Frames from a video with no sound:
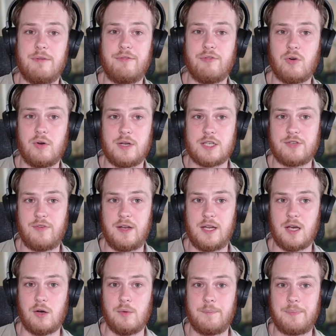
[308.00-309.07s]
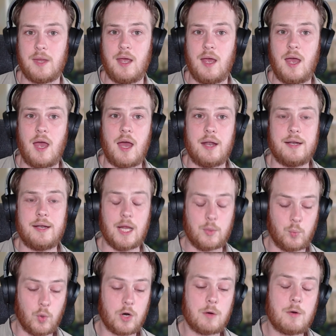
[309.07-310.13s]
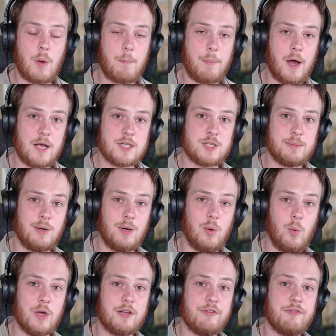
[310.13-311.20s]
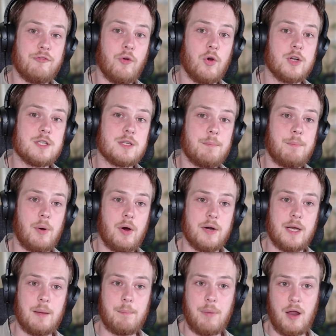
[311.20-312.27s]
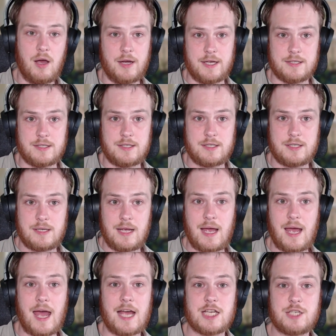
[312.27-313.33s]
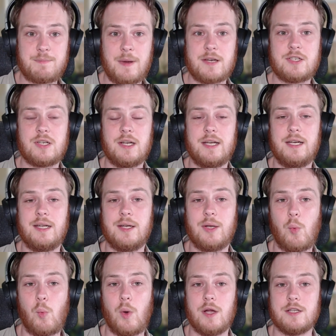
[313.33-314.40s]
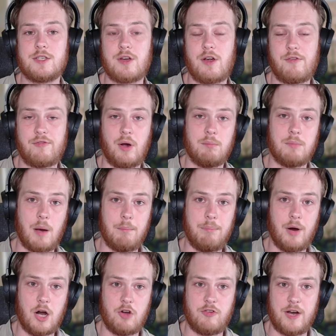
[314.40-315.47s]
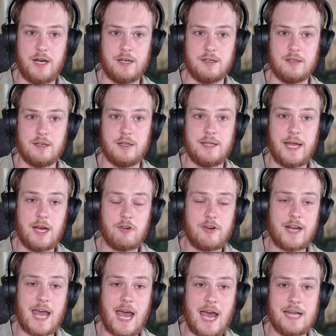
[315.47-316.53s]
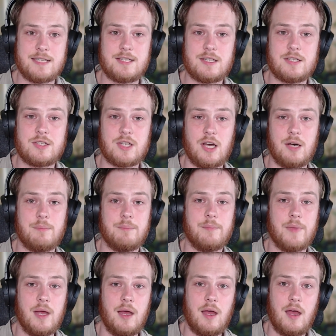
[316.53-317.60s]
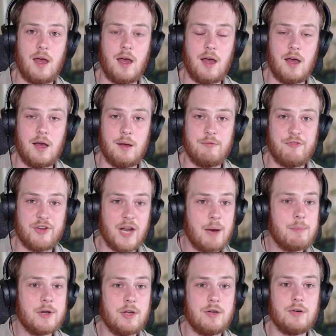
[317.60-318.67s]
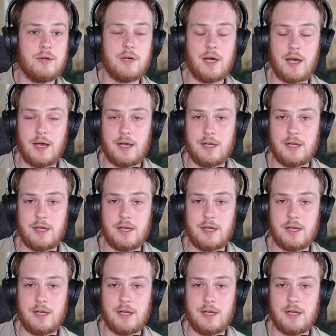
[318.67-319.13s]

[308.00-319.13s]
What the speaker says: before in this video that were possible with third-party plugins, especially the ones from BarRaider. They already had some phenomenal